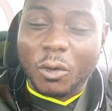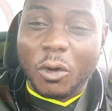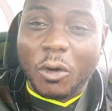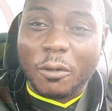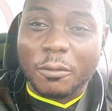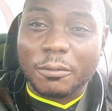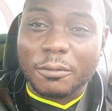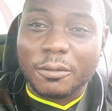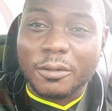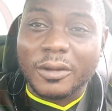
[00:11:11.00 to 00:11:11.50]

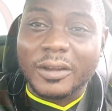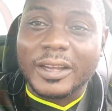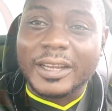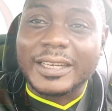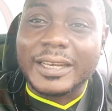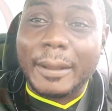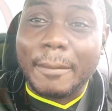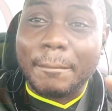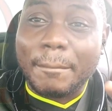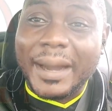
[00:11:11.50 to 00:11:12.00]
of
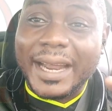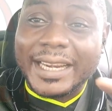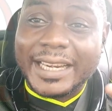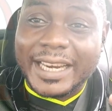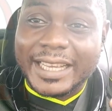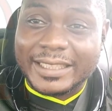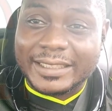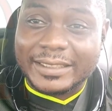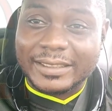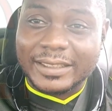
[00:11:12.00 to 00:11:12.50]
the
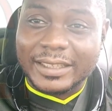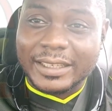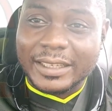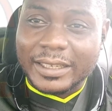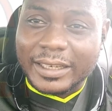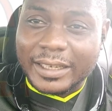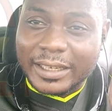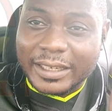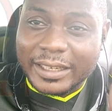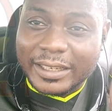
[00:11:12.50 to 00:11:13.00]
madness
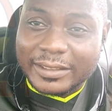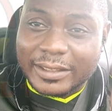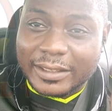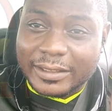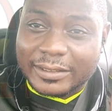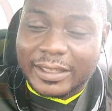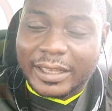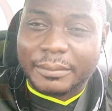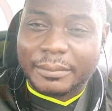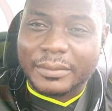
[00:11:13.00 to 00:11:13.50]
in the
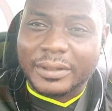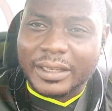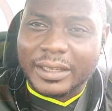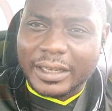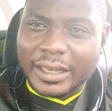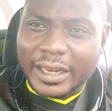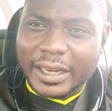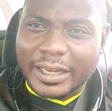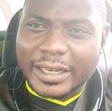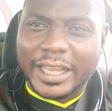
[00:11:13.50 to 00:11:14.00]
system
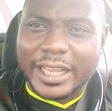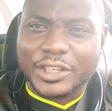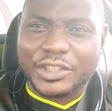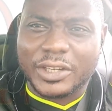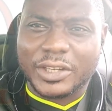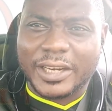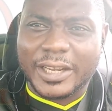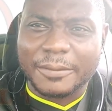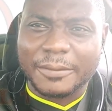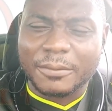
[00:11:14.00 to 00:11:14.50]
in
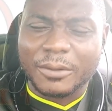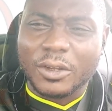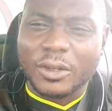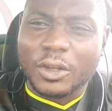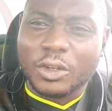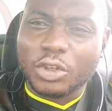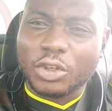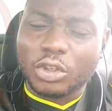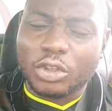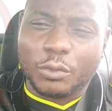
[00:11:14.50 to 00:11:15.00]
Nigeria.
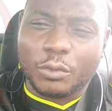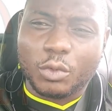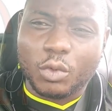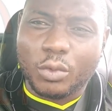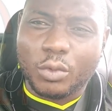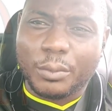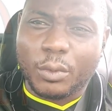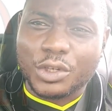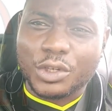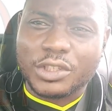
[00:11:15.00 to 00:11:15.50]
Those of you
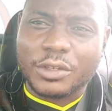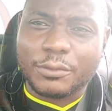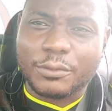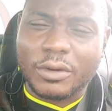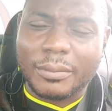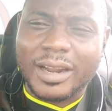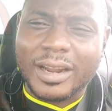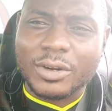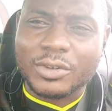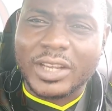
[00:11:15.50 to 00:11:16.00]
who will be watching
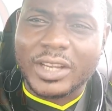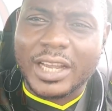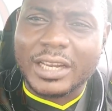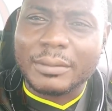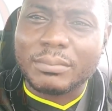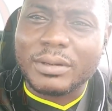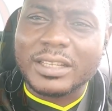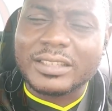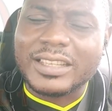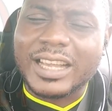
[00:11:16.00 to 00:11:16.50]
from
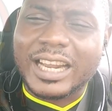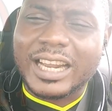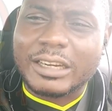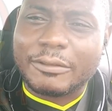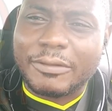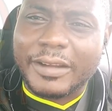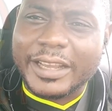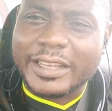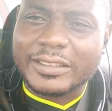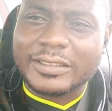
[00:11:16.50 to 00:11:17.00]
outside, please
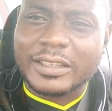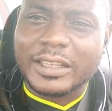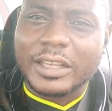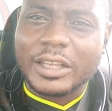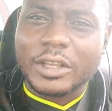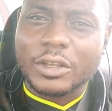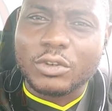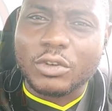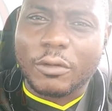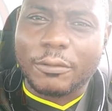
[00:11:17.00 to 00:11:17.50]
advise
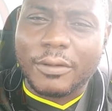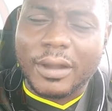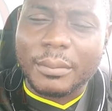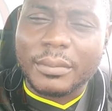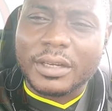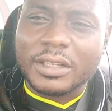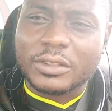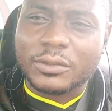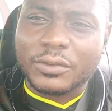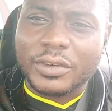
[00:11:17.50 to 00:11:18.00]
your
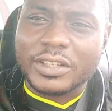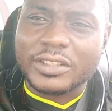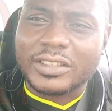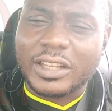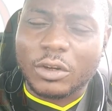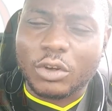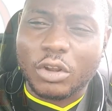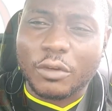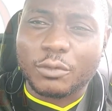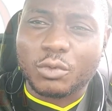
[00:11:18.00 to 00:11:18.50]
families, friends,
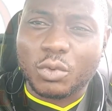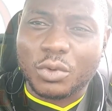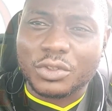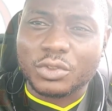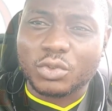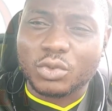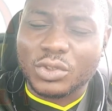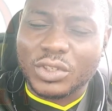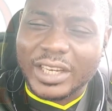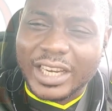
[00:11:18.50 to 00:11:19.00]
and loved
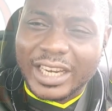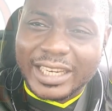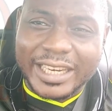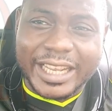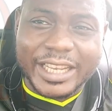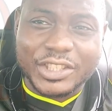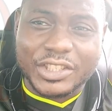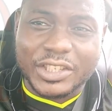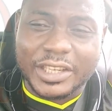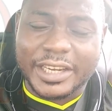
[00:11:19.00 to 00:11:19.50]
ones in
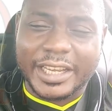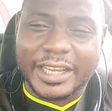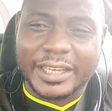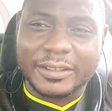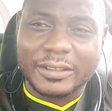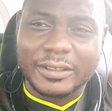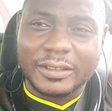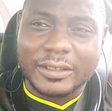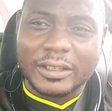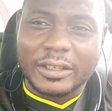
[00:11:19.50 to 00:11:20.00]
Nigeria
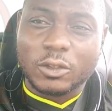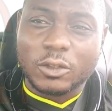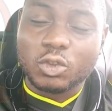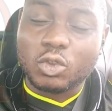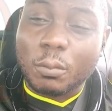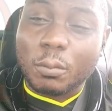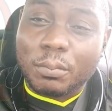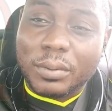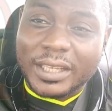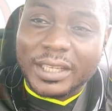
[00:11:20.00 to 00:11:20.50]

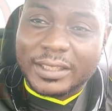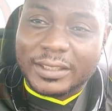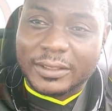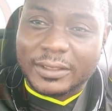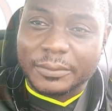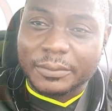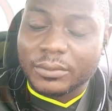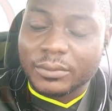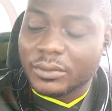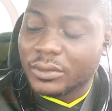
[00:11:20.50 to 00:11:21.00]
to
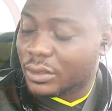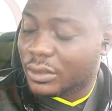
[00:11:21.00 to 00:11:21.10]
please